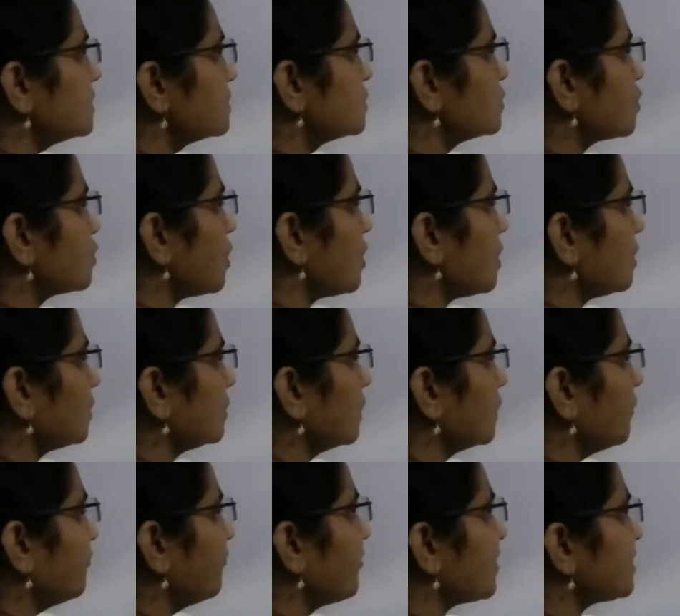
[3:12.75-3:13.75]
So
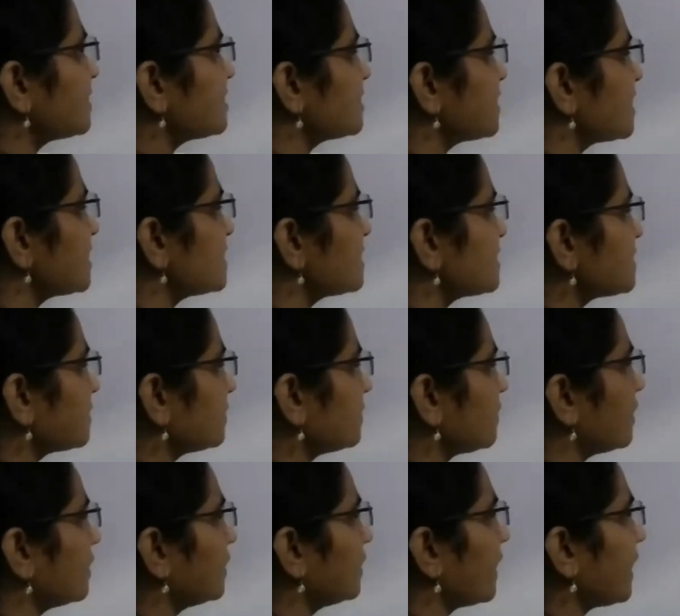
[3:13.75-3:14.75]
the first is
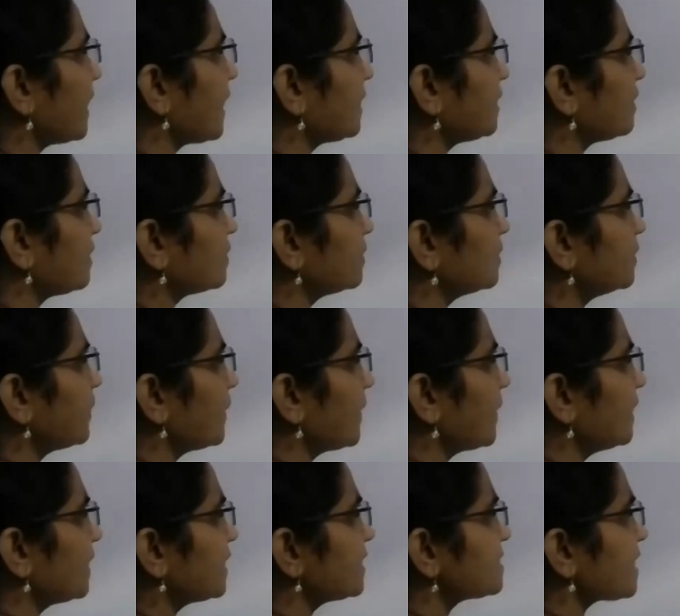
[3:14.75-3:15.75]
38,
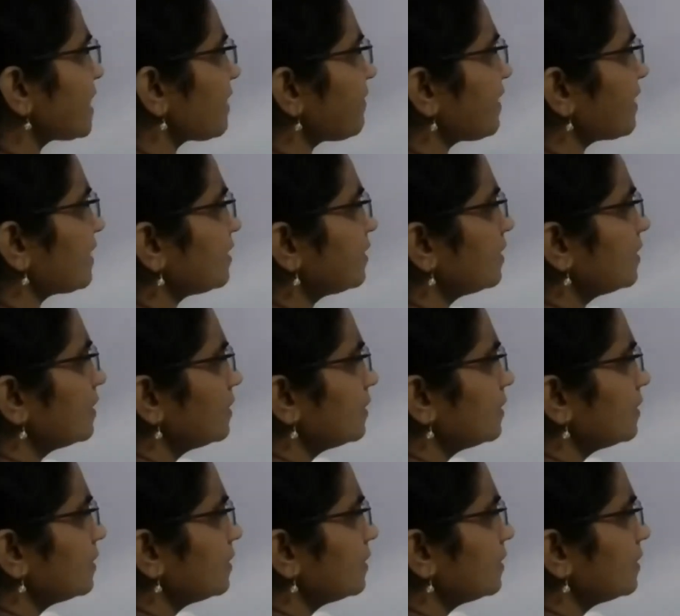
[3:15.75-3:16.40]
27.